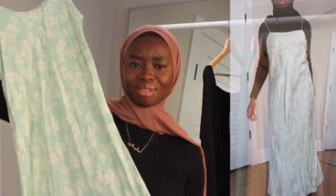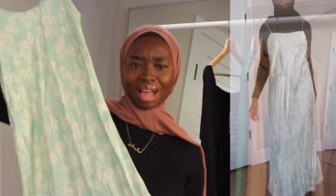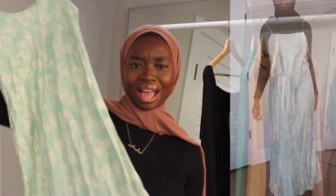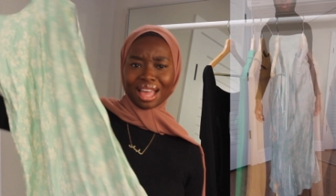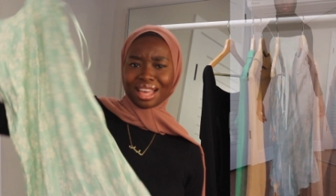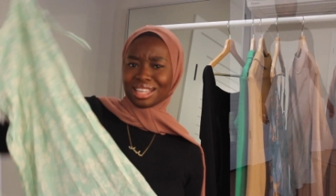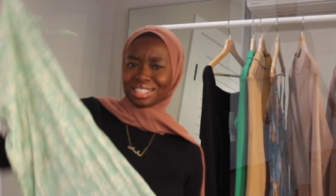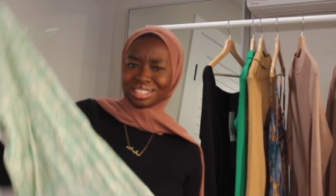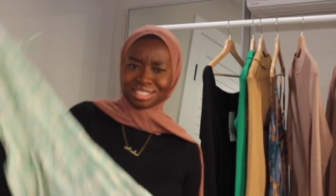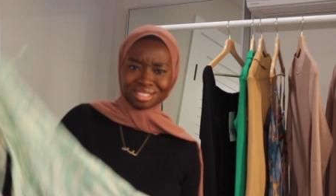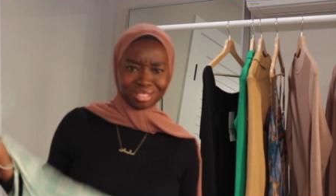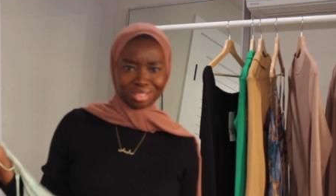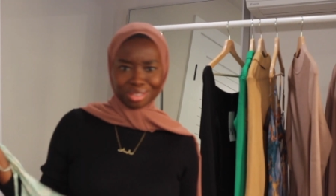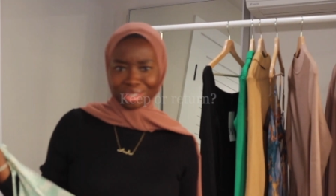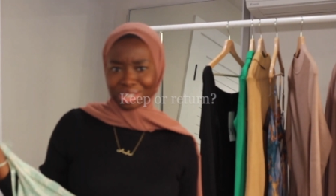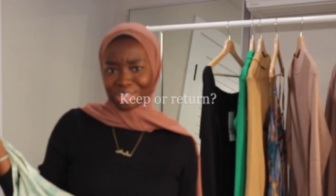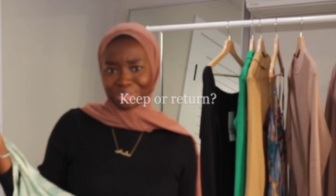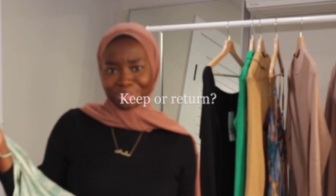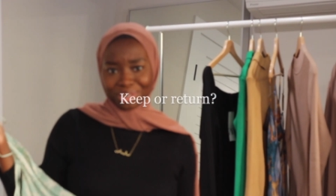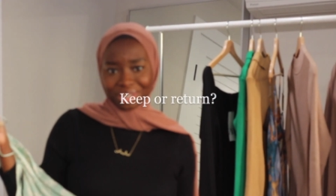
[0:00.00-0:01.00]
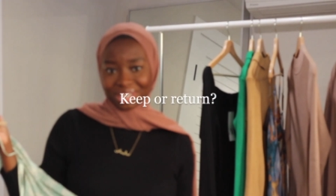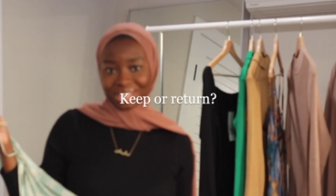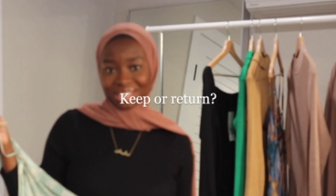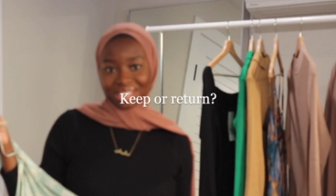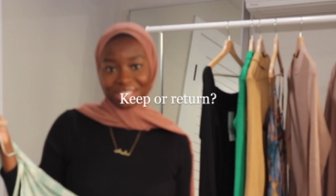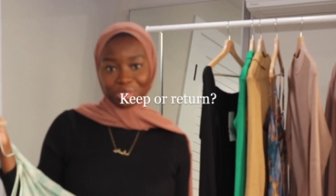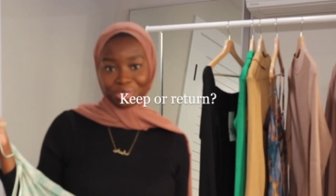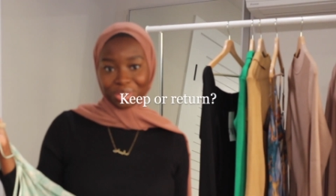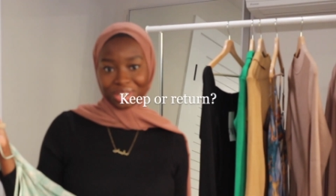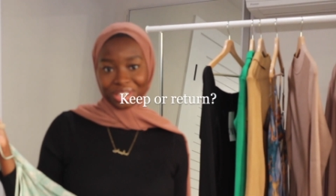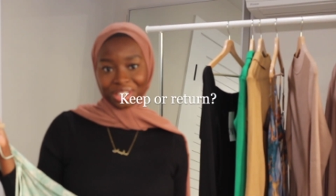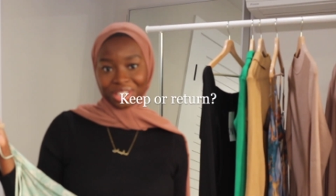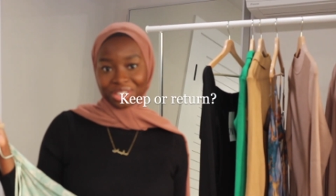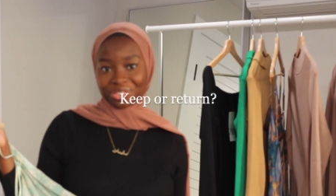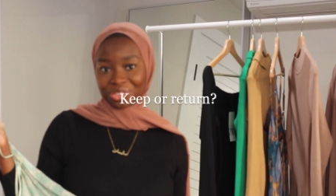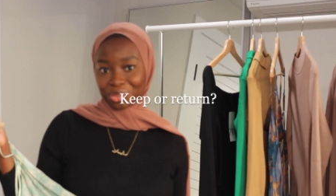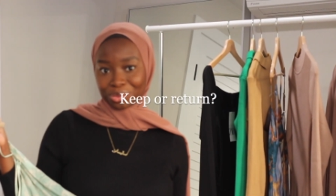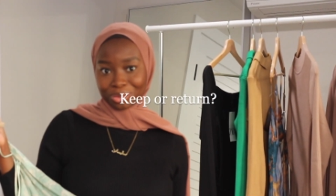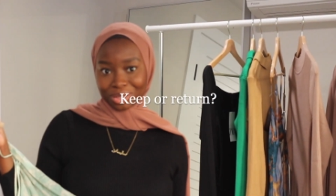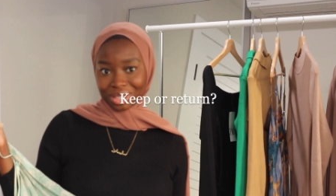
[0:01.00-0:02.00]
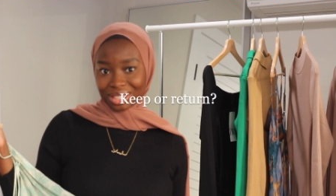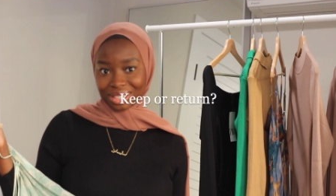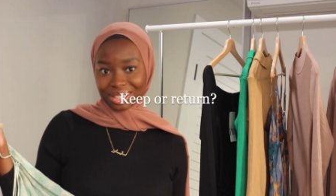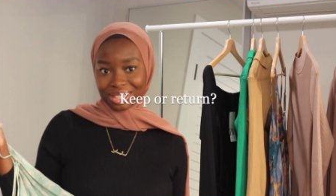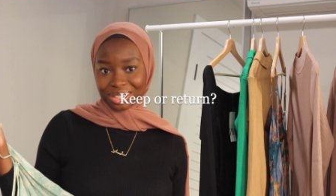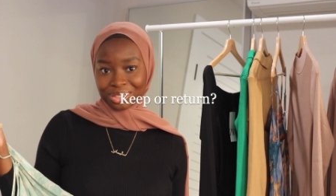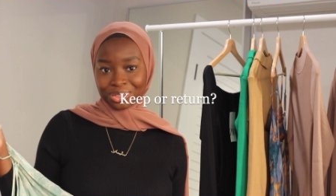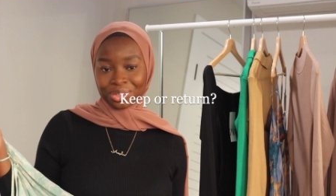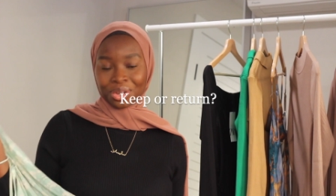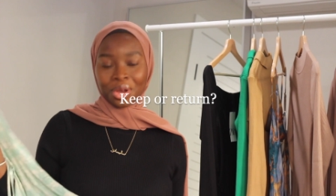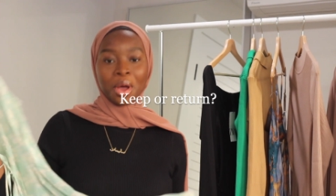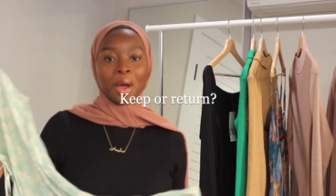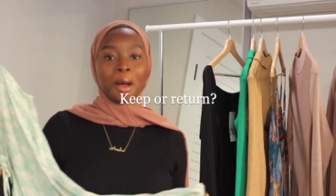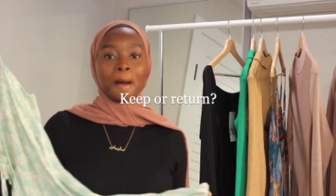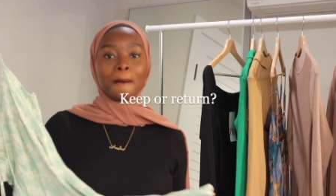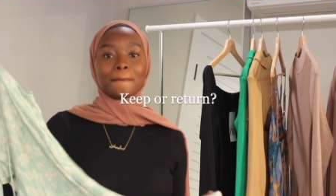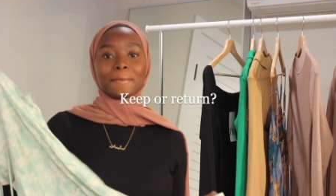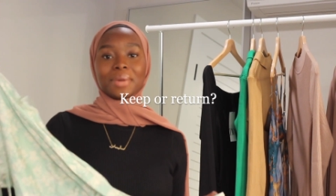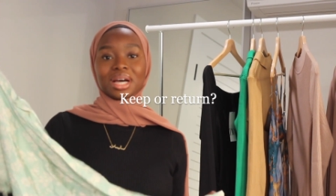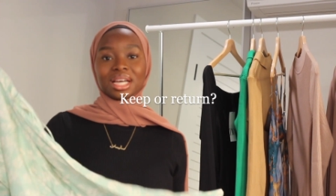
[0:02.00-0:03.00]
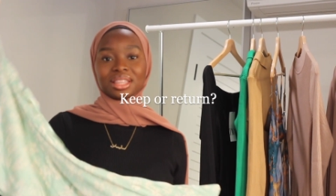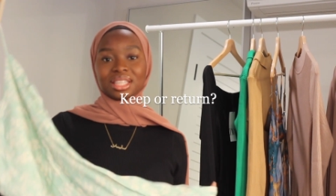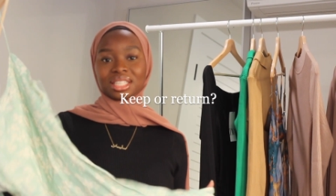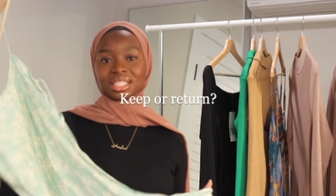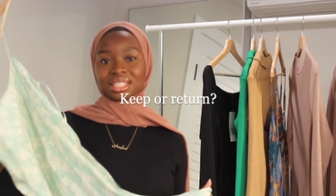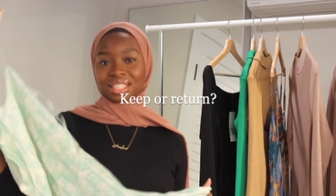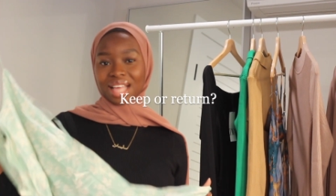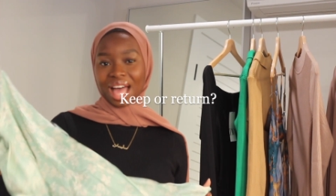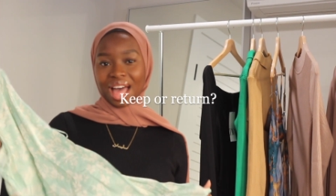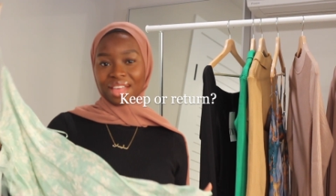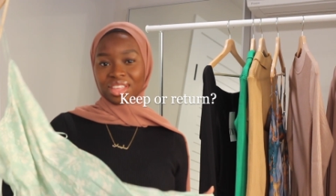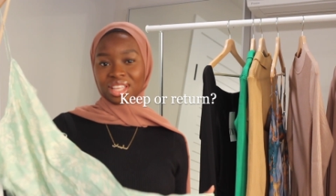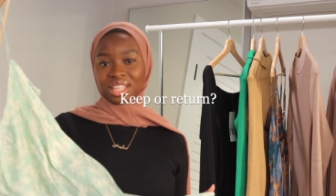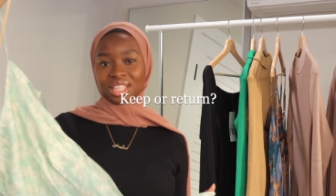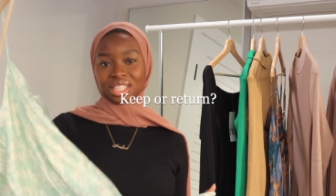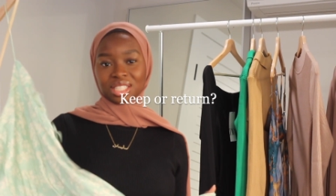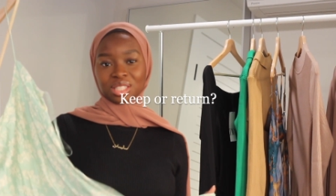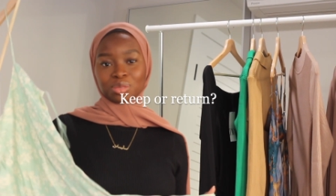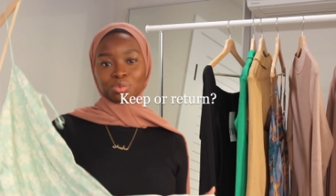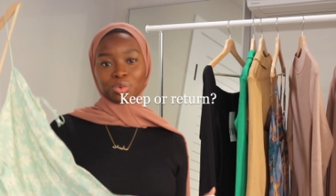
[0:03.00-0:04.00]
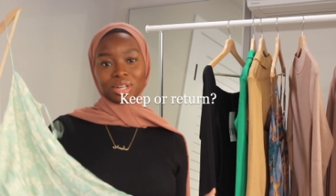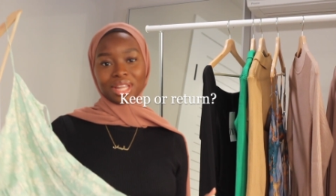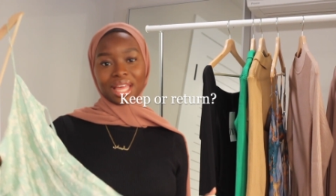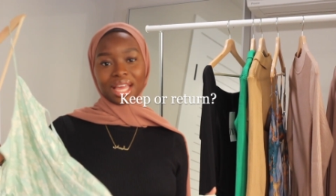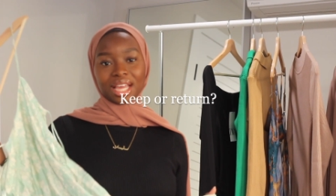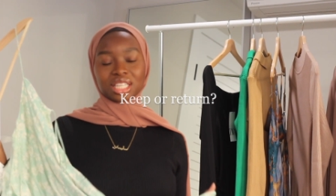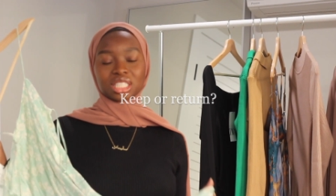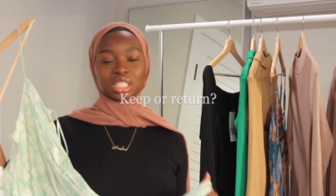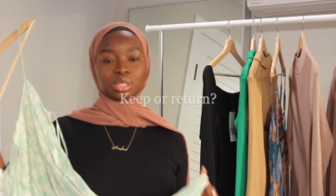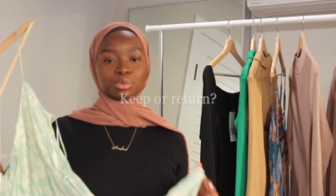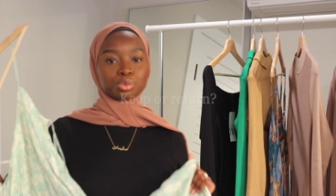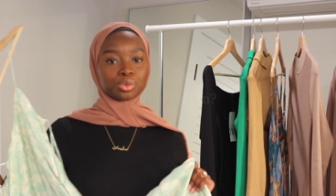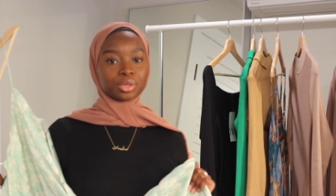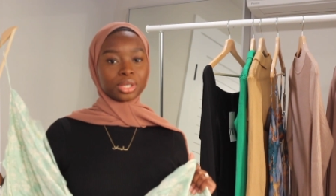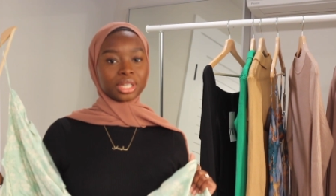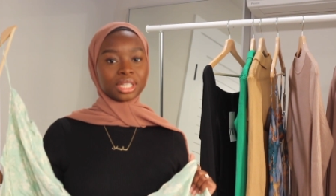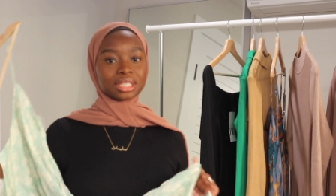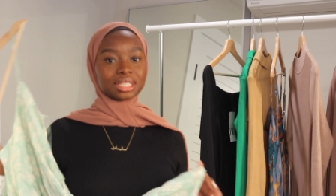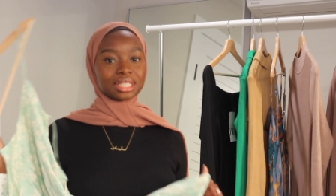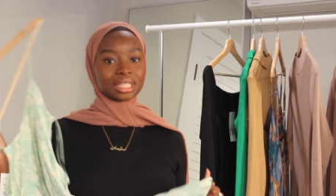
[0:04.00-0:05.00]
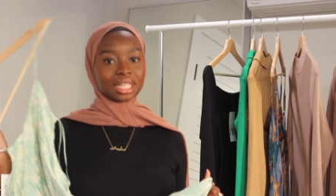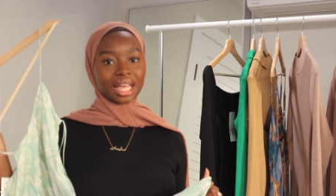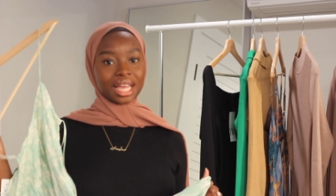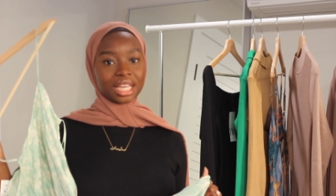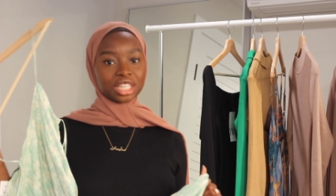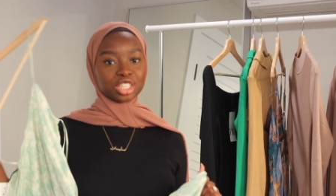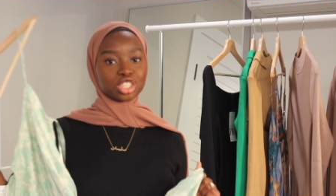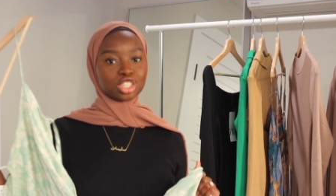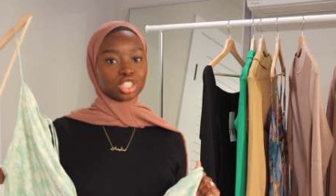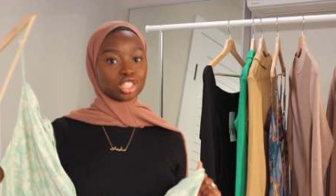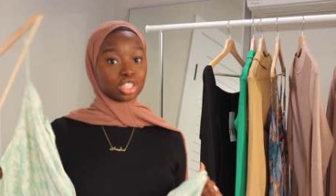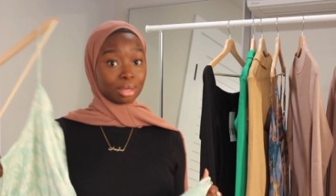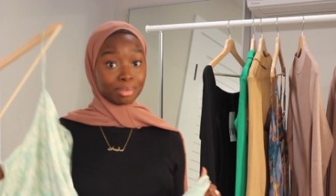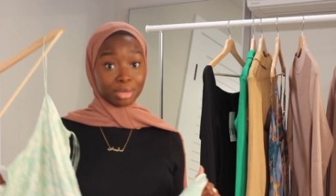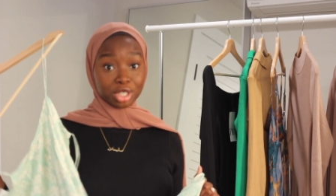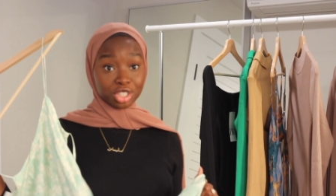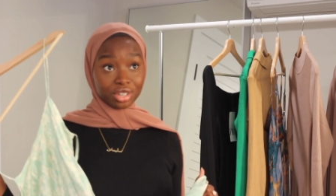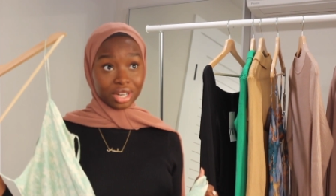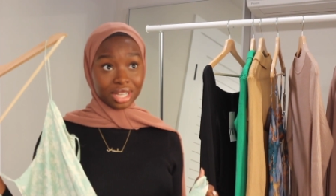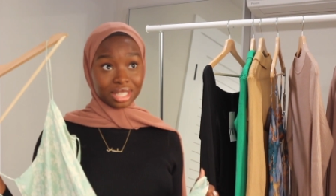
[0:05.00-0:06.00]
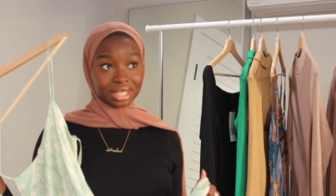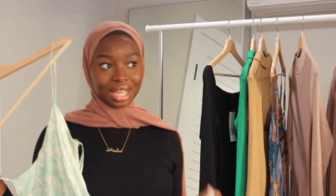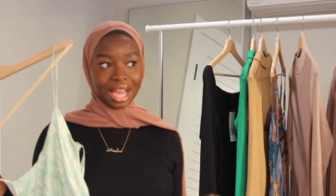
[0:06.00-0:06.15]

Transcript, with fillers: I guess you could wear this in the winter if you wanted to, but this, I think this is more like a spring slash summer dress.